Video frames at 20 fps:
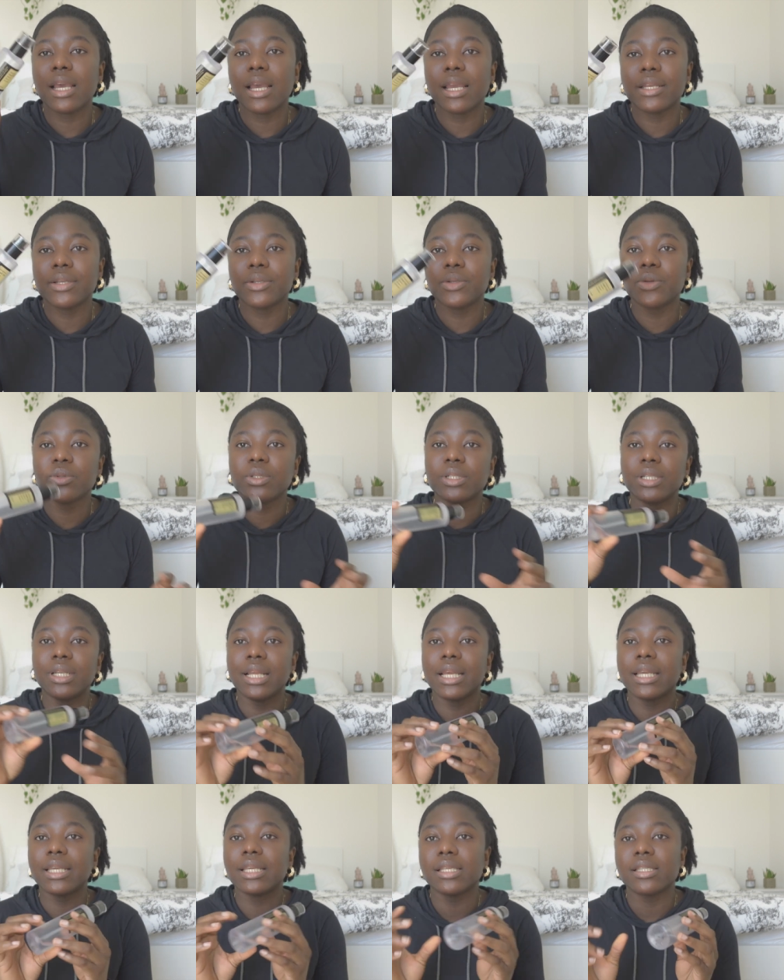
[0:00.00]
I don't
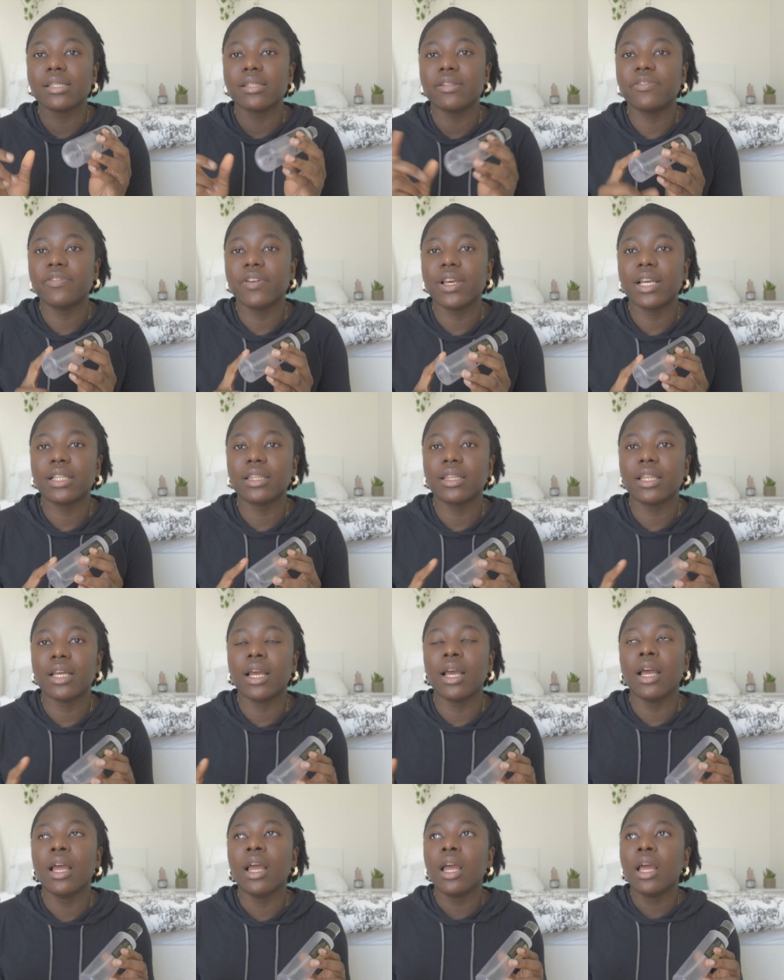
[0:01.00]
like is the fact
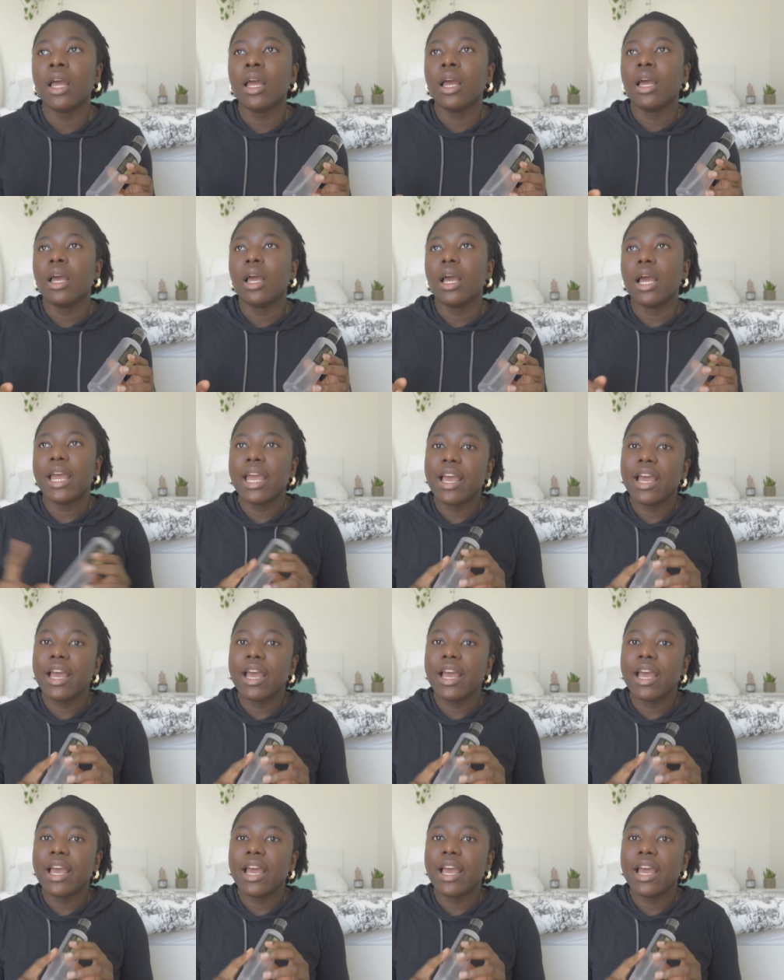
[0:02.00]
that I